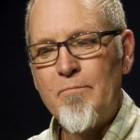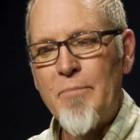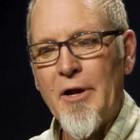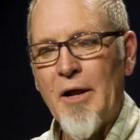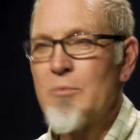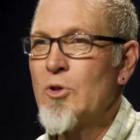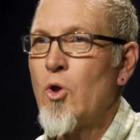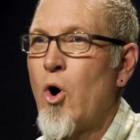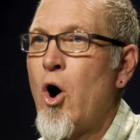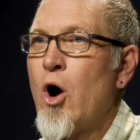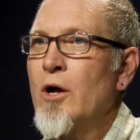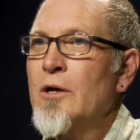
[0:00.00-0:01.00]
But I
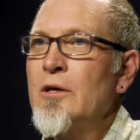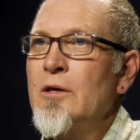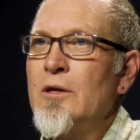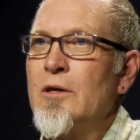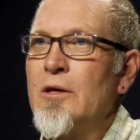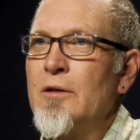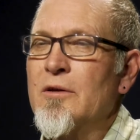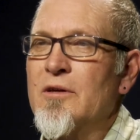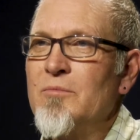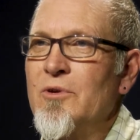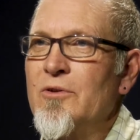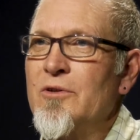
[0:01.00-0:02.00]
belong in a
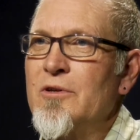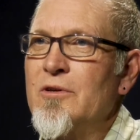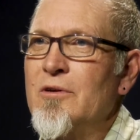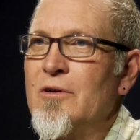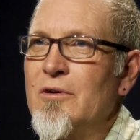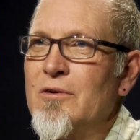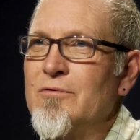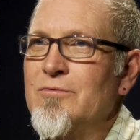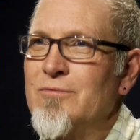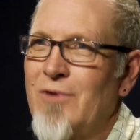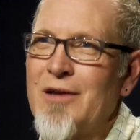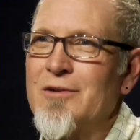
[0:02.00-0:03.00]
community of
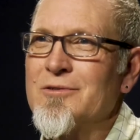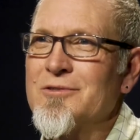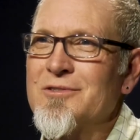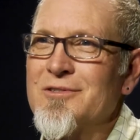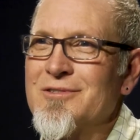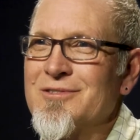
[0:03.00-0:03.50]
writers.